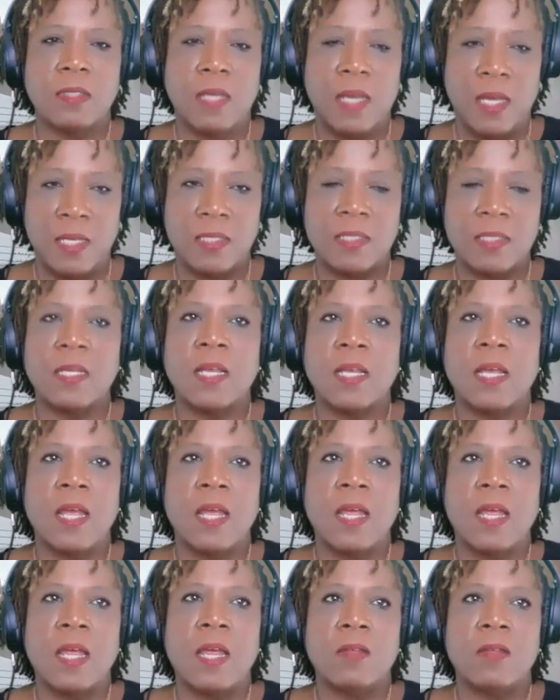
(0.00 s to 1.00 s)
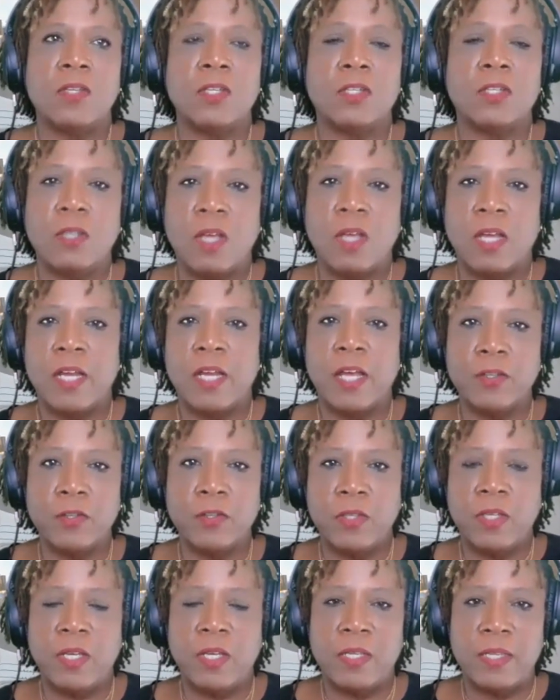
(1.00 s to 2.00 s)
Yes.
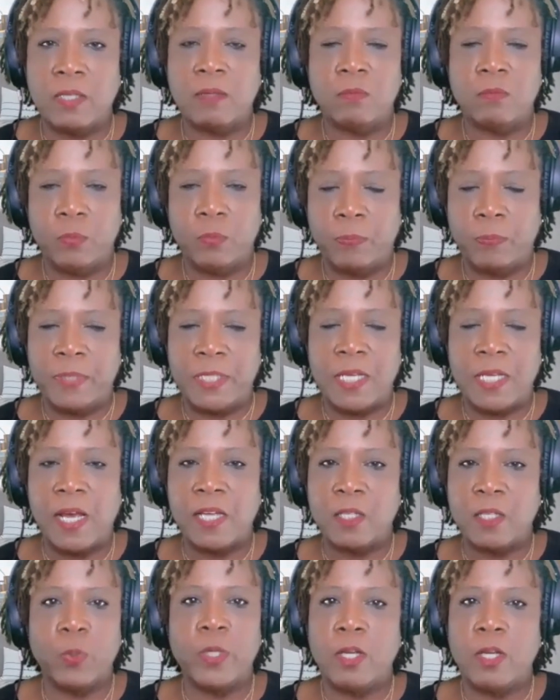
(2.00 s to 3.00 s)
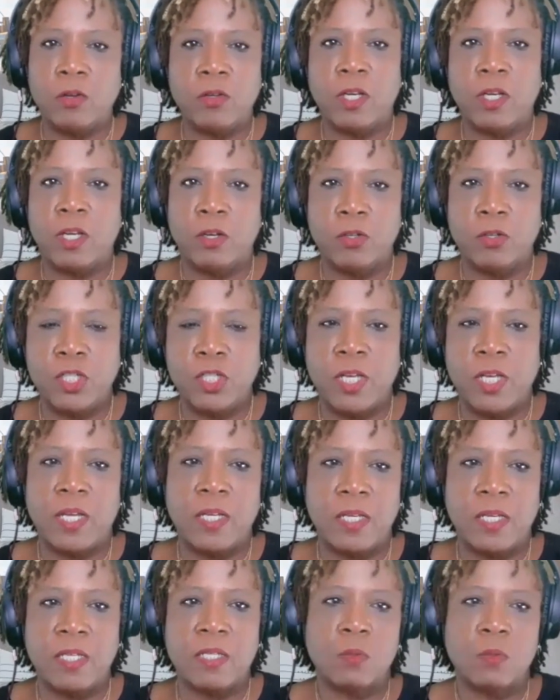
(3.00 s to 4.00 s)
Another thing that besides we don't
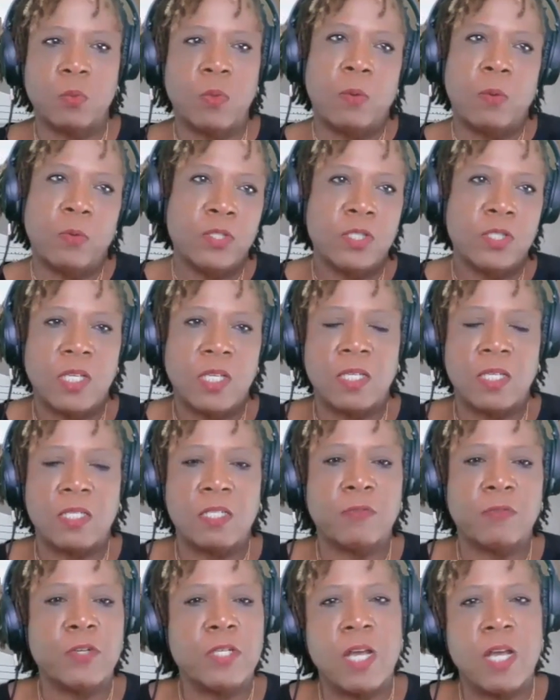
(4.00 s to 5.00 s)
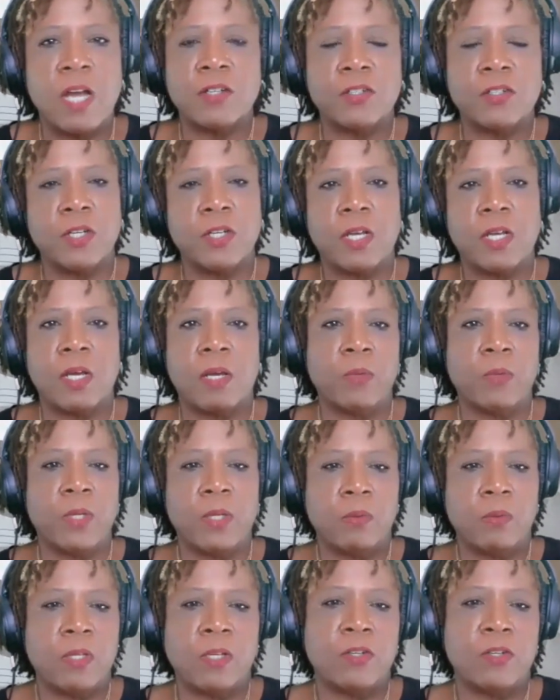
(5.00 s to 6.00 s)
negotiate is, well, we'll just get a different doctor to come.
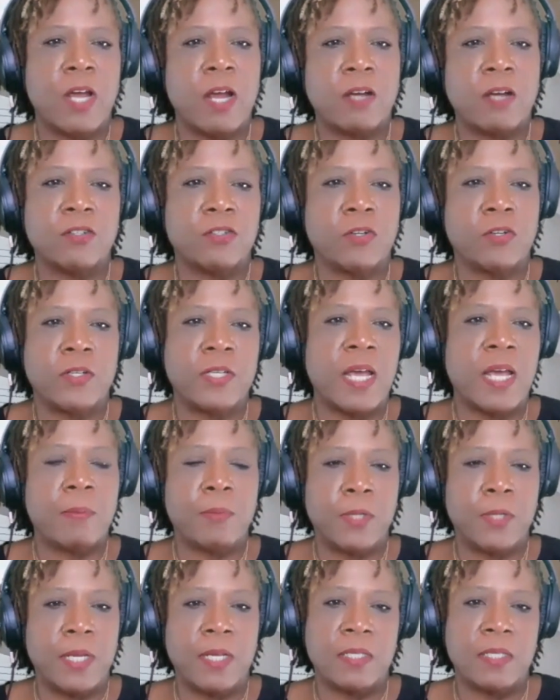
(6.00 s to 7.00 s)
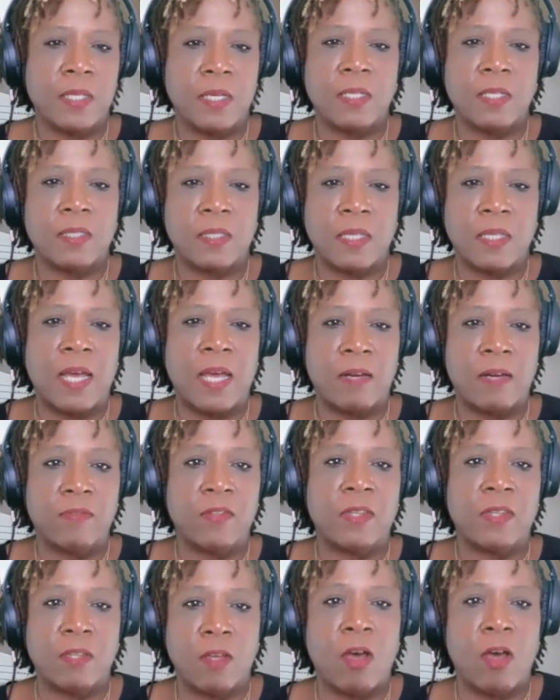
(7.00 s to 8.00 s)
Their doctors are a dime a dozen is kind
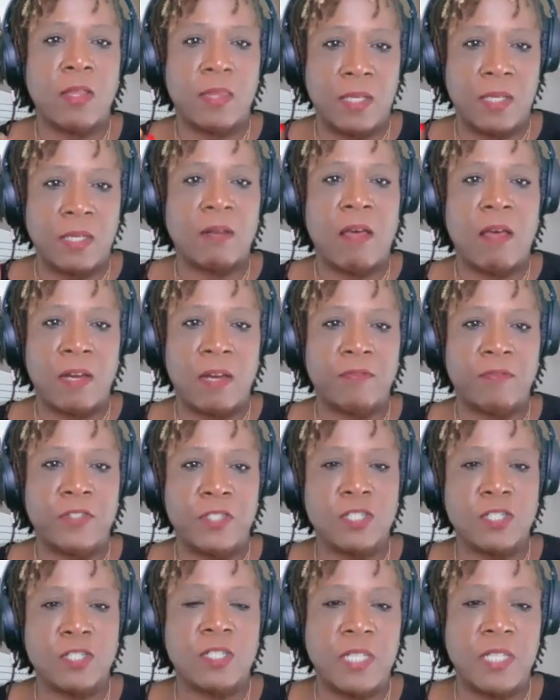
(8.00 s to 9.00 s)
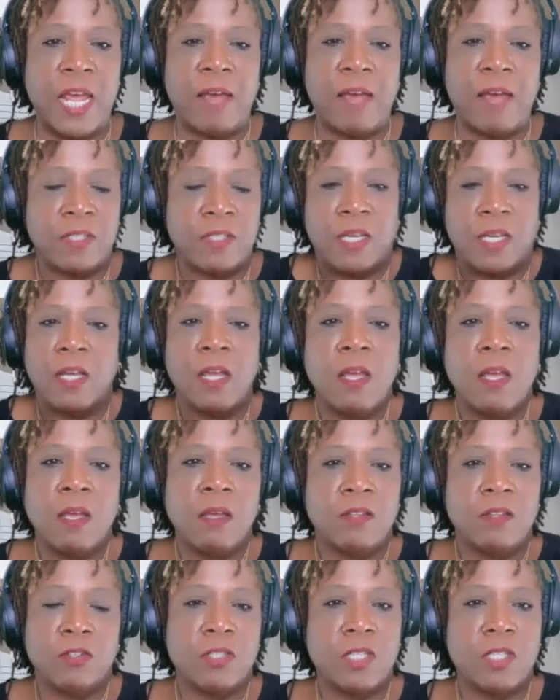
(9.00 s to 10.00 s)
of the thought that a lot of physicians have is like,
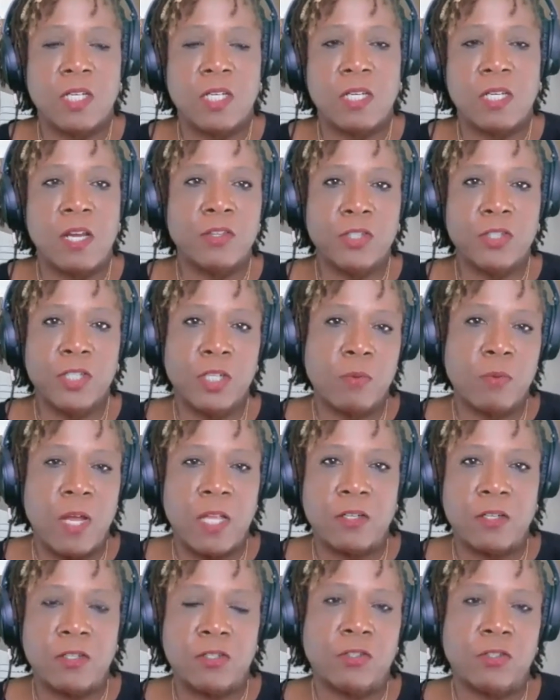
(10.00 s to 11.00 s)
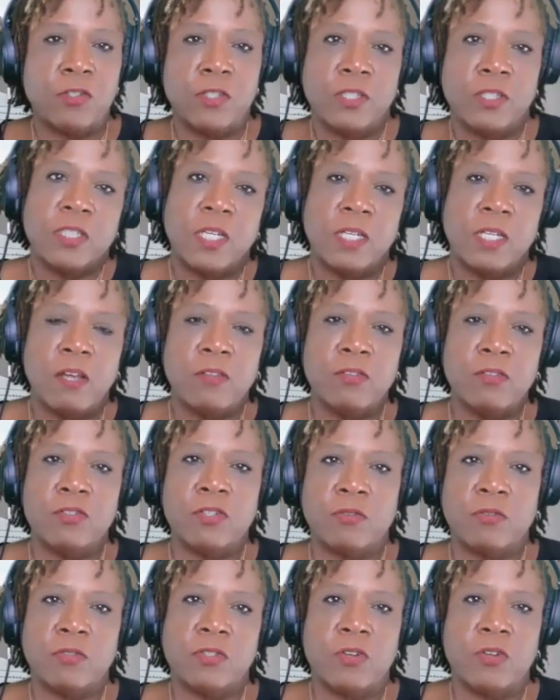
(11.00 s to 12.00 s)
they'll just get another urologist. So they'll just get another
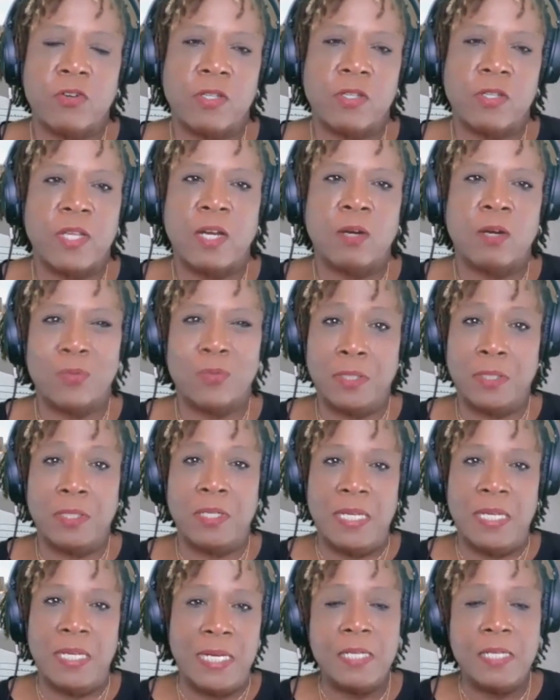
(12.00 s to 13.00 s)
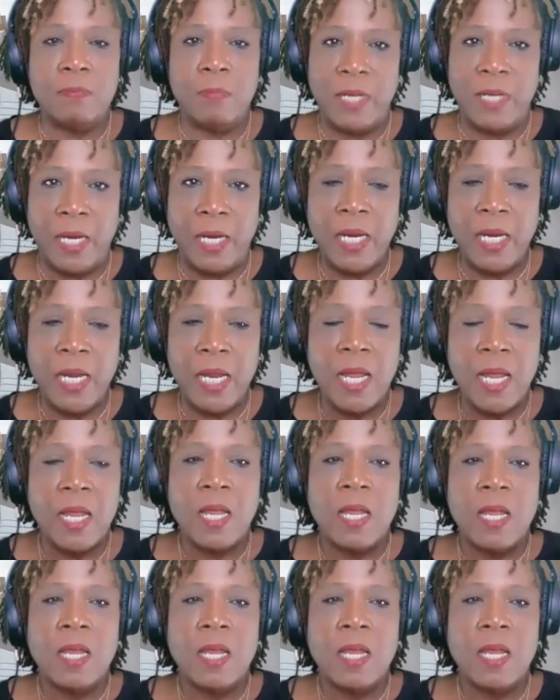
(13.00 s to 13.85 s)
general surgeon. They don't really need me.